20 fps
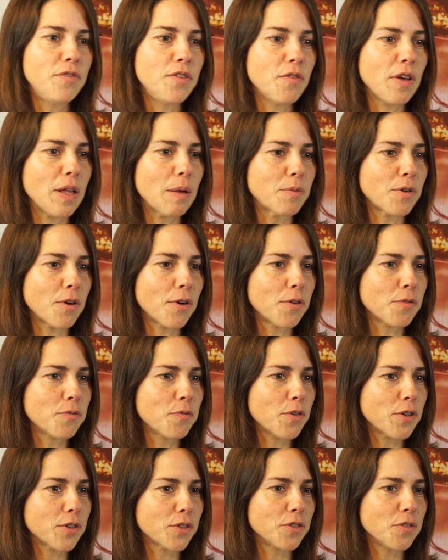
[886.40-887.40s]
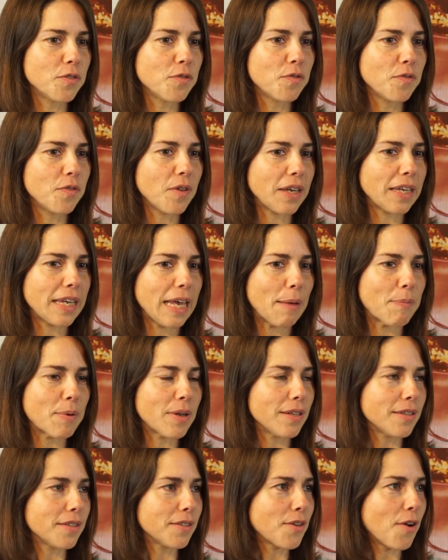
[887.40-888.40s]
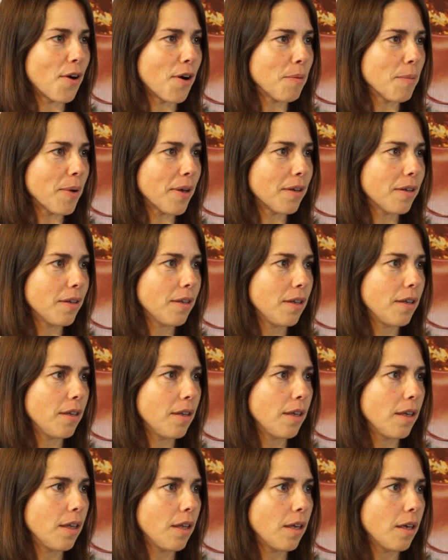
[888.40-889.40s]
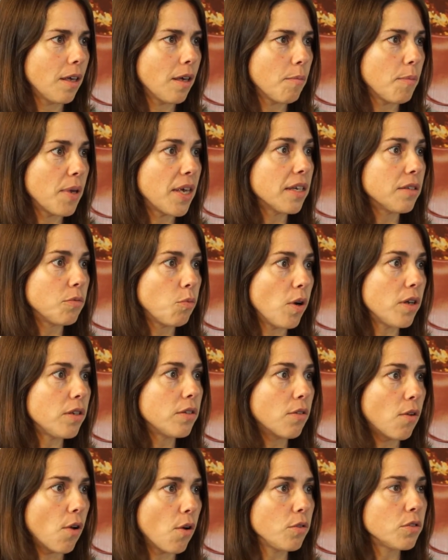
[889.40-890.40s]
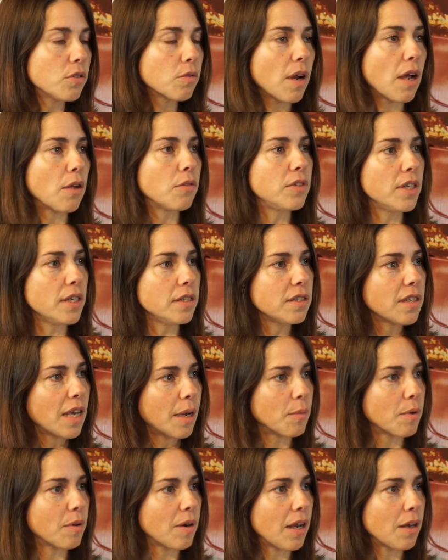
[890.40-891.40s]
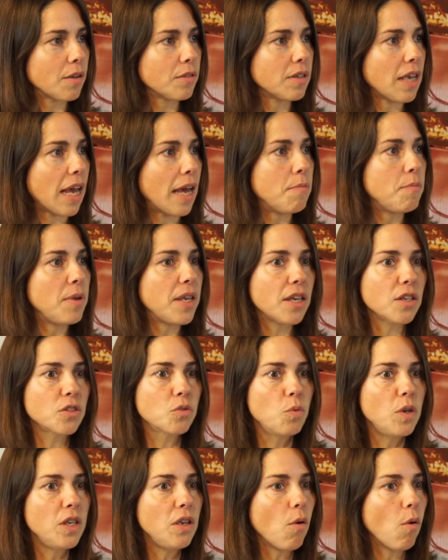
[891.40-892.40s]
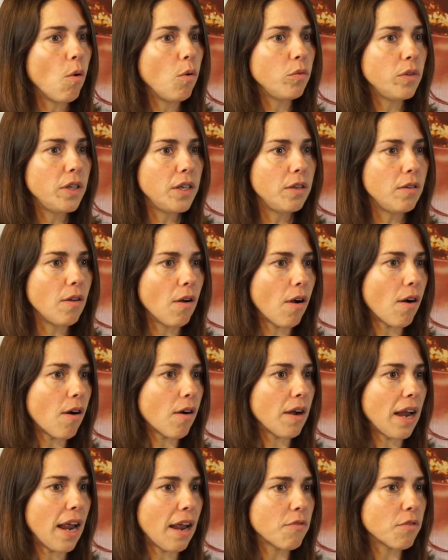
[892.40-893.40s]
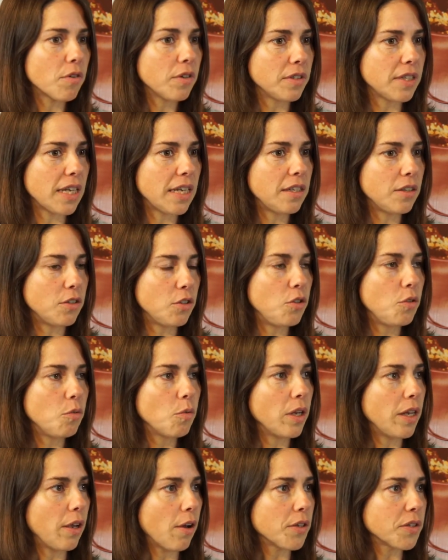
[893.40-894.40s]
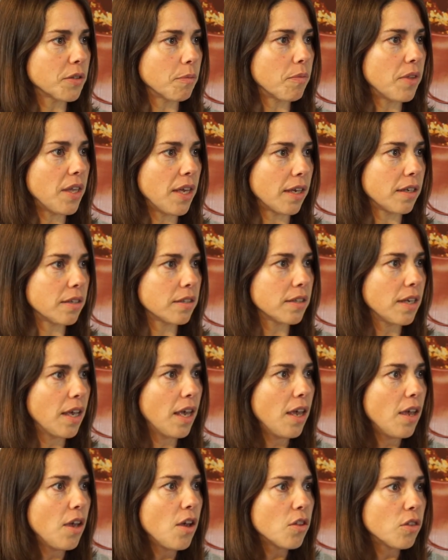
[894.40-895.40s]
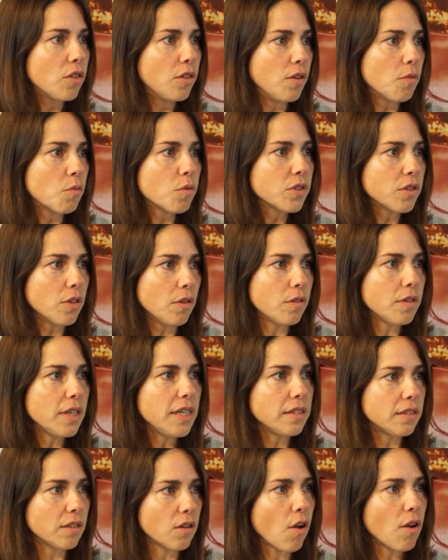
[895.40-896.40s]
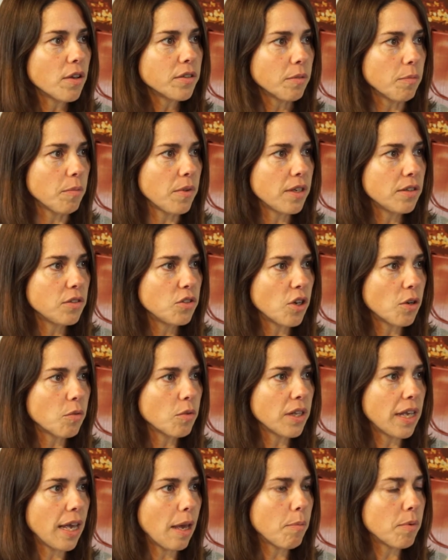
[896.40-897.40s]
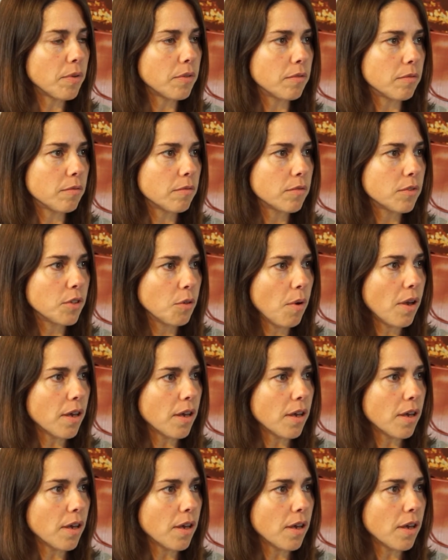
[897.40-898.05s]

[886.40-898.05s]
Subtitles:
developed our own version of like capitalist karma, because what goes around does come around, and because we only are ever intending to do really awesome things, the result is that awesome things generally happen to